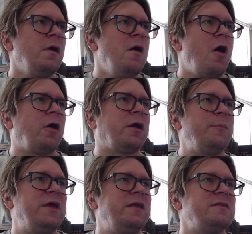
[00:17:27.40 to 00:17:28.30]

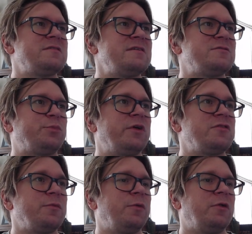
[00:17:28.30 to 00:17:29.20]
Archimedes'
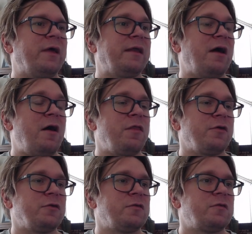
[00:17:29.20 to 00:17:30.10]
principle and
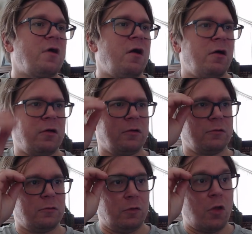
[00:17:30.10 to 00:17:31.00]
others
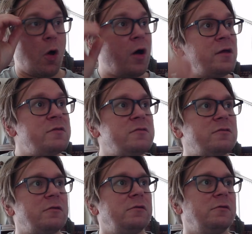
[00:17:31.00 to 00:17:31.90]
are
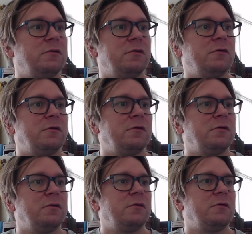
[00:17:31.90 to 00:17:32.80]
laws,
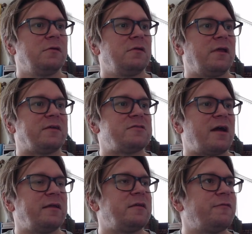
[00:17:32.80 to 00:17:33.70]
like
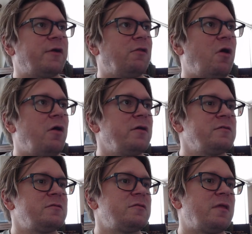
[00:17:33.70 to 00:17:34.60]
scientific
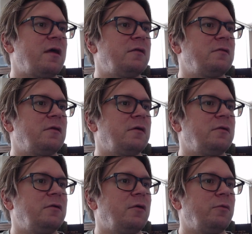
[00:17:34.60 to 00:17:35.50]
laws that,
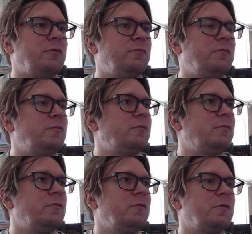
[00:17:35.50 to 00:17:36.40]
you know,
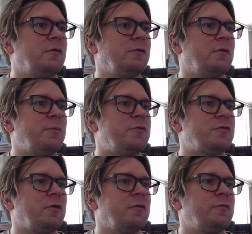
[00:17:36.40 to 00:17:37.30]
they're
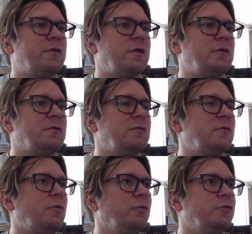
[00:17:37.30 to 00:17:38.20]
observed and
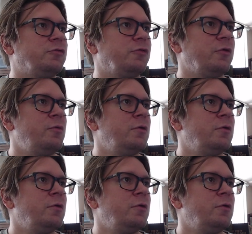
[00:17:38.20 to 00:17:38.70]
hold true.